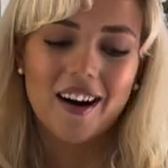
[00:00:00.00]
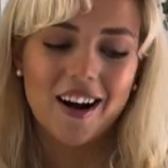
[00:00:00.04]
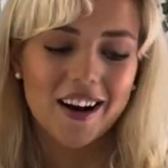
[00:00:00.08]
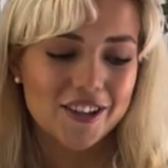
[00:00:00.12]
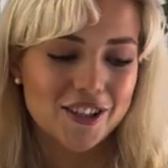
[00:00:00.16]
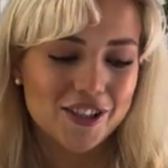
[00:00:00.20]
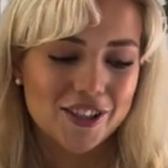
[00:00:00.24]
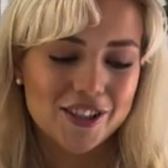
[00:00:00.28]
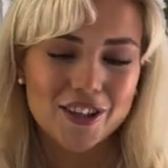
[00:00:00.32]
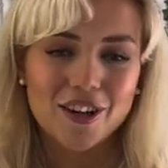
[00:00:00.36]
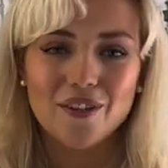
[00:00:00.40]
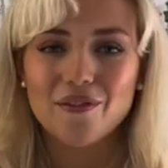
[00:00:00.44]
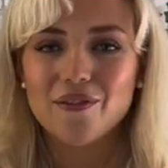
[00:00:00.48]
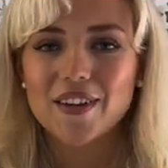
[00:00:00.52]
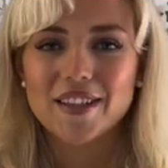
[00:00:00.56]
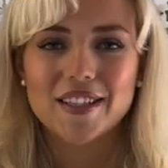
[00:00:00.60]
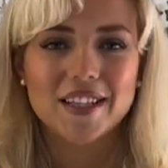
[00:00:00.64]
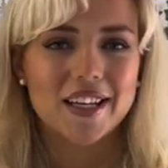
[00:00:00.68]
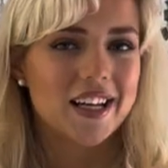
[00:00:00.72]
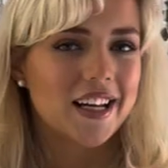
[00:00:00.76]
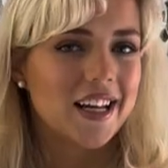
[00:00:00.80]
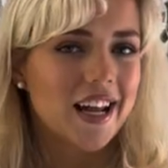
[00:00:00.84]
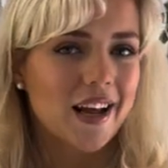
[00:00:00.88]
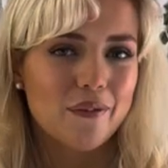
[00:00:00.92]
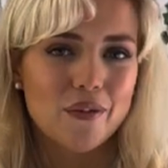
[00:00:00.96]
I just don't
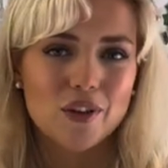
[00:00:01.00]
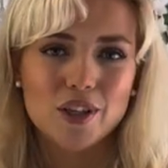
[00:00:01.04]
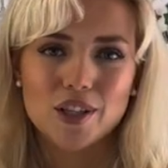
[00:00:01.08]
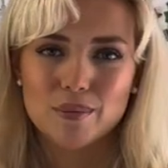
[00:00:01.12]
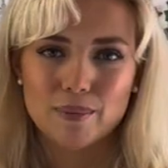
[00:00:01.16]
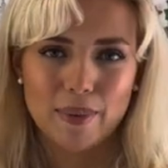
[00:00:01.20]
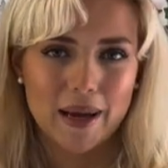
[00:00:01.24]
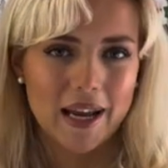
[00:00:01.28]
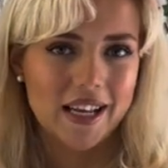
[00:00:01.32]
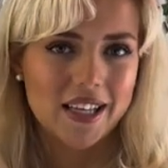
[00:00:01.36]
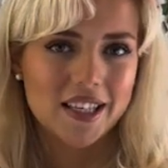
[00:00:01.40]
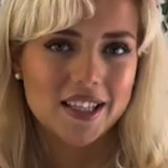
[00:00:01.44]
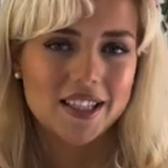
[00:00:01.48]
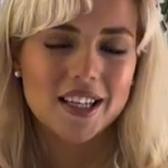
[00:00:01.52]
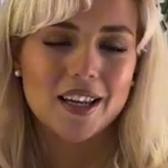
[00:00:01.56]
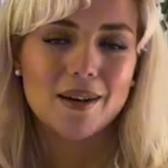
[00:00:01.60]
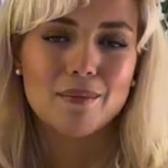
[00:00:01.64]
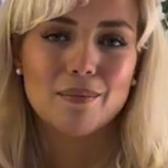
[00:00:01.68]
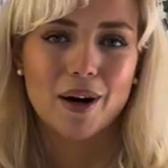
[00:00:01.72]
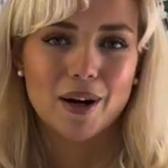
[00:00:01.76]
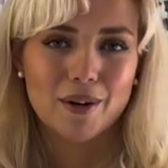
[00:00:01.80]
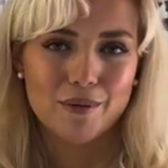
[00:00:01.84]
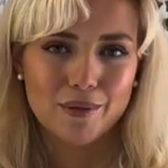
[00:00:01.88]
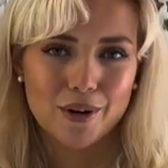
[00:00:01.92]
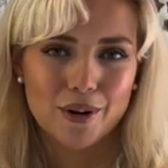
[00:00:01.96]
physically have the space in
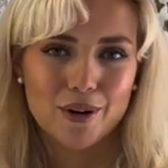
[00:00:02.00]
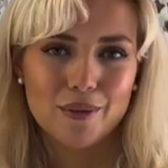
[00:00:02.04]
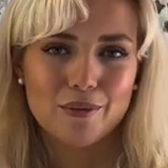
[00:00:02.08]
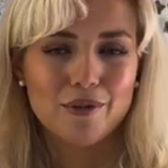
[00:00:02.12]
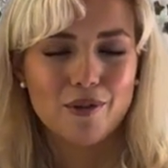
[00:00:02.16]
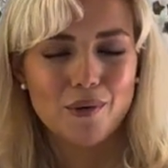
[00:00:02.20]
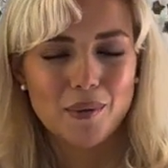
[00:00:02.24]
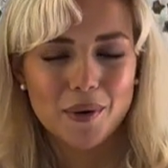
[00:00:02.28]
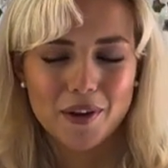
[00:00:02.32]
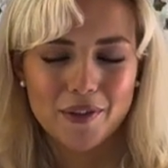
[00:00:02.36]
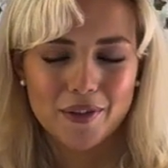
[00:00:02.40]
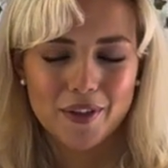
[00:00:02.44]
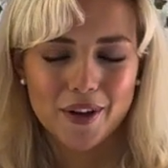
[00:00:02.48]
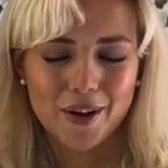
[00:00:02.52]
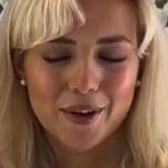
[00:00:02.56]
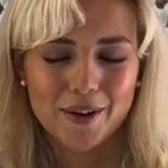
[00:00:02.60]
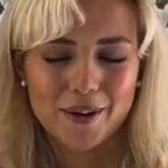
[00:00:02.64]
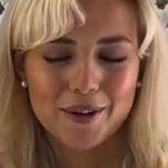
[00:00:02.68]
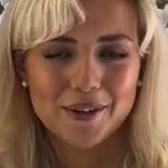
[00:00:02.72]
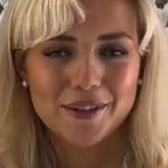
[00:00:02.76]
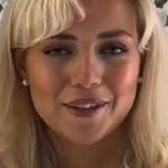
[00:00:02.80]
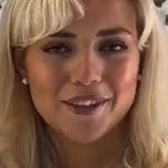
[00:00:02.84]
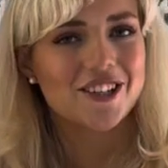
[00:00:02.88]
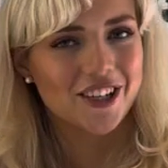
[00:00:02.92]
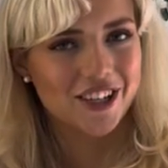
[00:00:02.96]
my room for one of
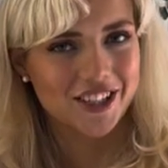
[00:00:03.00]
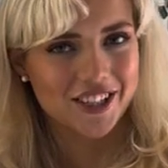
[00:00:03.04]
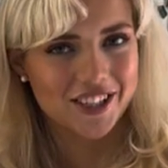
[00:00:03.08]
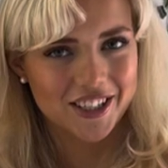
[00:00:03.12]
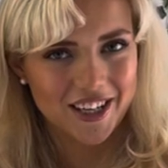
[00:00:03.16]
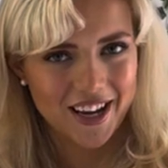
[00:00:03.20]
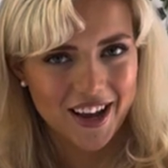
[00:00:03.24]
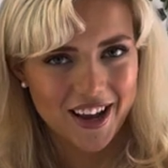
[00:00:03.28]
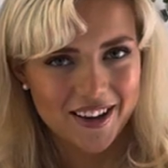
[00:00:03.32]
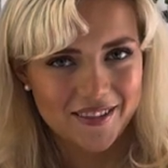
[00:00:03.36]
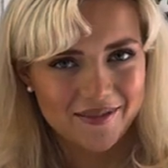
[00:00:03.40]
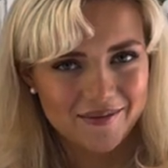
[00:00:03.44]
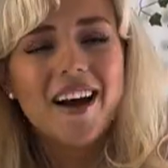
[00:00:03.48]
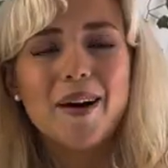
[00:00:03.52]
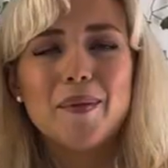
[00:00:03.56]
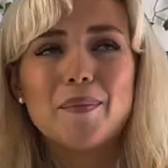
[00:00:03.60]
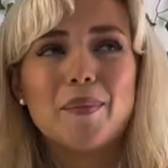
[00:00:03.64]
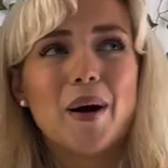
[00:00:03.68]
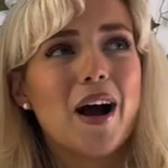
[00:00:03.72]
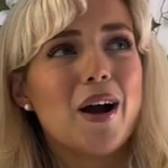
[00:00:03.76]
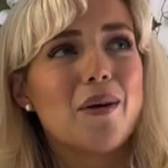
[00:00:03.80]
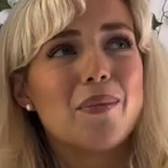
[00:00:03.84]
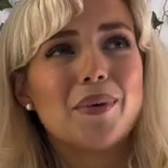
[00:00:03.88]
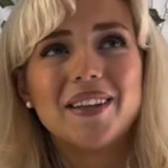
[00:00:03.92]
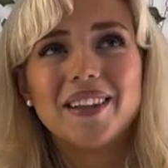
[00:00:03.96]
those just yet but
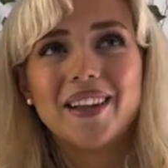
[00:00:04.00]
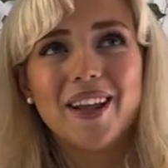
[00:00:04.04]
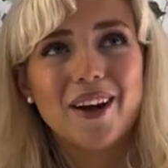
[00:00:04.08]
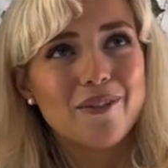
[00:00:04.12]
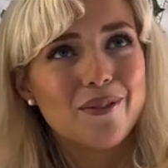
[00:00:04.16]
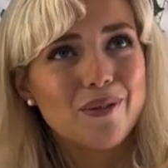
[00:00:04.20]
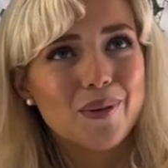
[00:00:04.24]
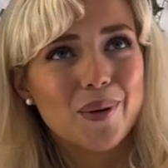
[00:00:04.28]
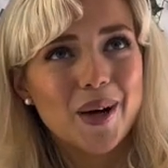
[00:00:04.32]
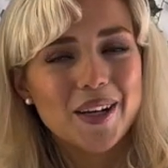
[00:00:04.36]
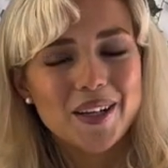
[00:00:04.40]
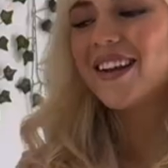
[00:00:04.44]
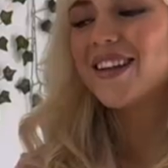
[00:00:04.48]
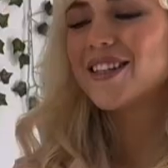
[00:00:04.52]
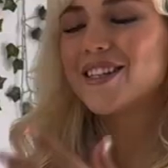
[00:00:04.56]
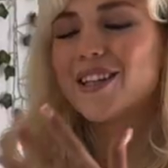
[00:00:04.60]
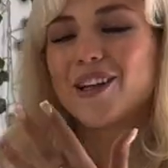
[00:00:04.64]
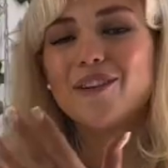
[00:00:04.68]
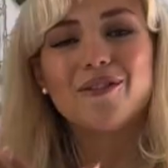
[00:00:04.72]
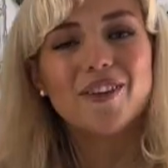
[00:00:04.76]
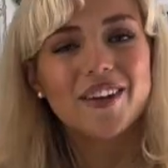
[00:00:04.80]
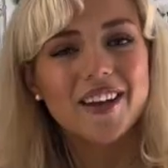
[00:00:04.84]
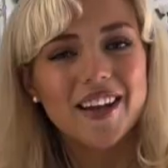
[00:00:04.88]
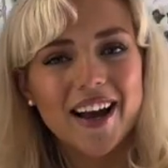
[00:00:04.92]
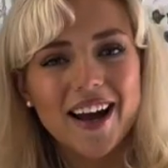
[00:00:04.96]
I would love one. So
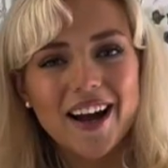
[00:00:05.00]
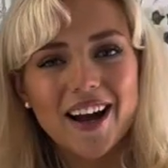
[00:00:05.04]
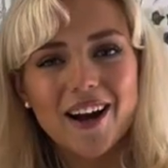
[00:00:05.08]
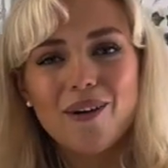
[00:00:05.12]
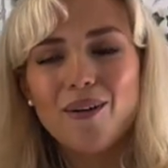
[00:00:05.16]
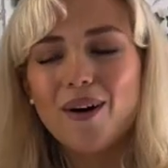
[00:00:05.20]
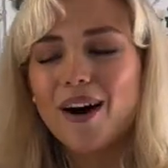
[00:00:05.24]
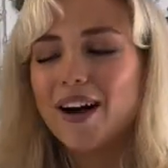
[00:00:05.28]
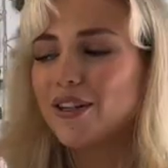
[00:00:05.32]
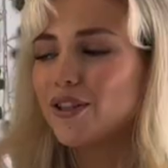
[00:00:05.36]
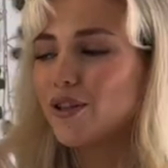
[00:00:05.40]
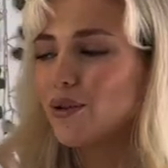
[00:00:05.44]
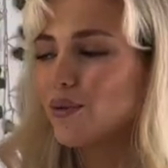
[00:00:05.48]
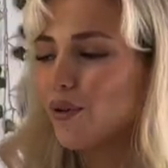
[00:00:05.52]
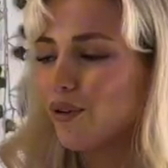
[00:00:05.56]
for now, I do